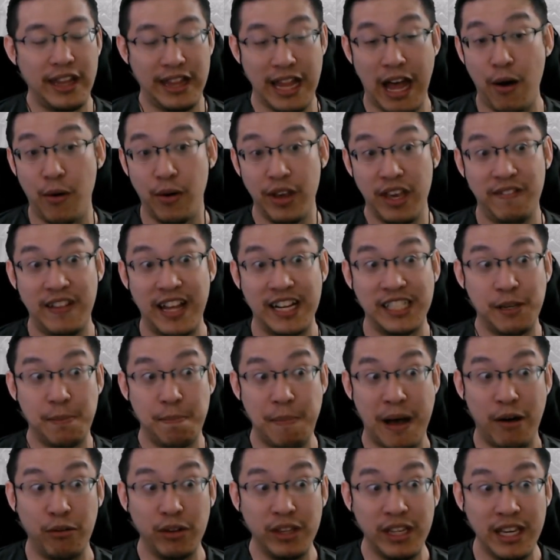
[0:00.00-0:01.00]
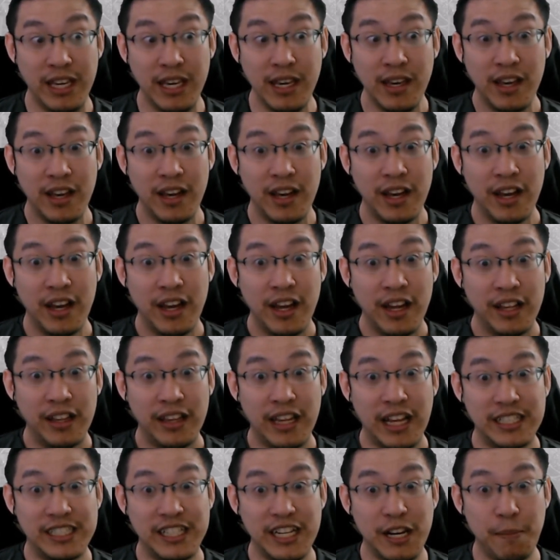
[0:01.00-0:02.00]
Now, if there's a bounty
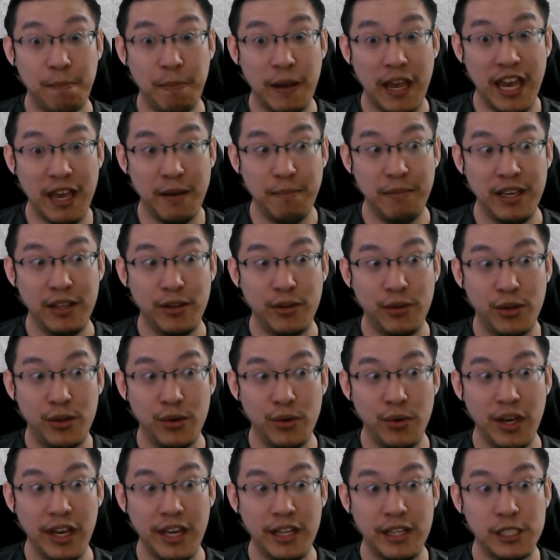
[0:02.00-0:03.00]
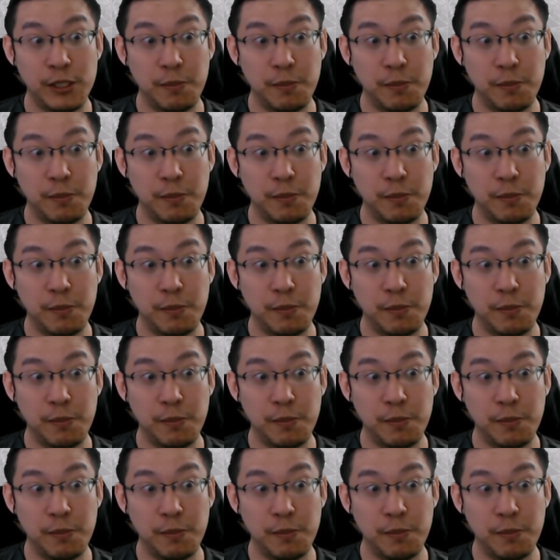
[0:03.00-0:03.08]
that's going to pay me to do it,